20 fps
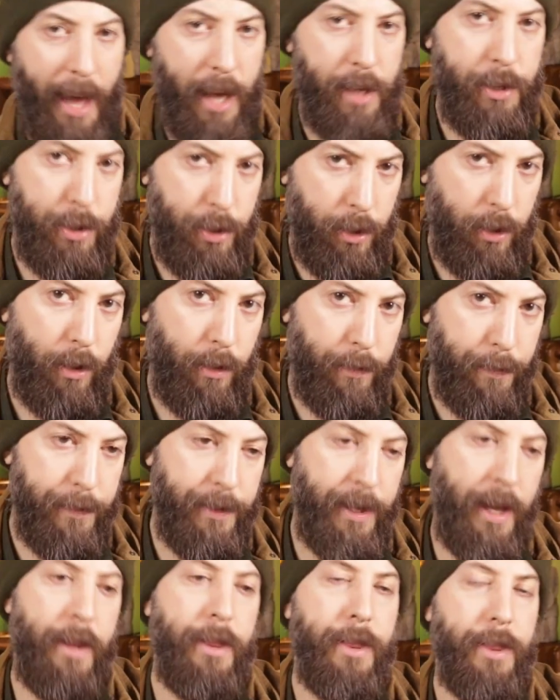angel of
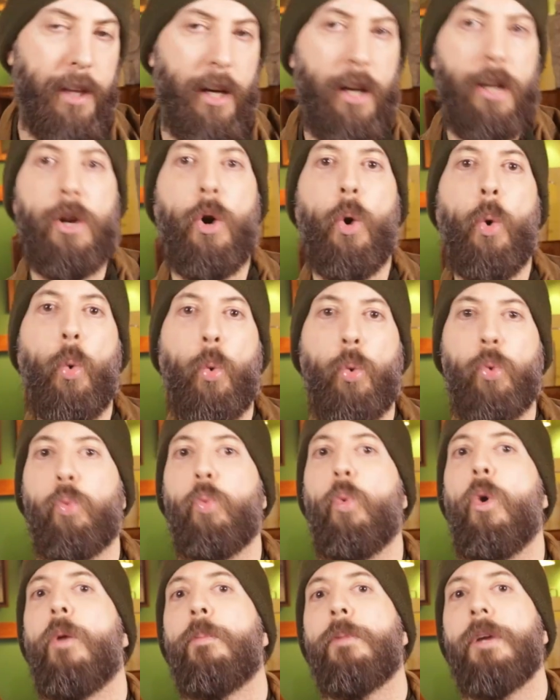death, an old
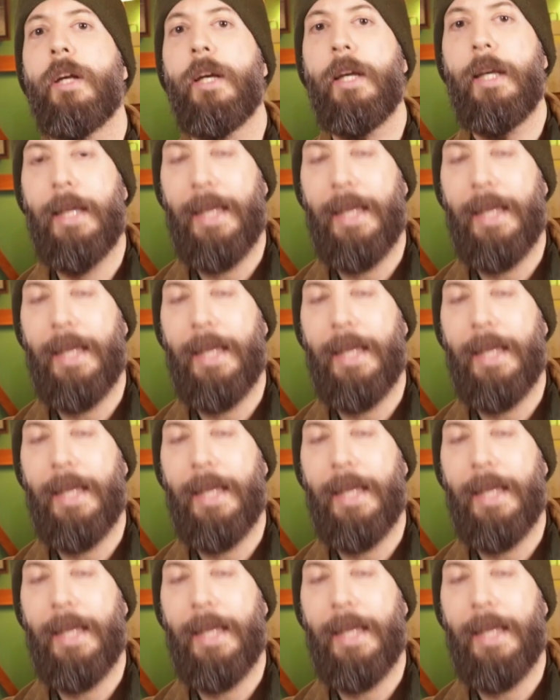woman,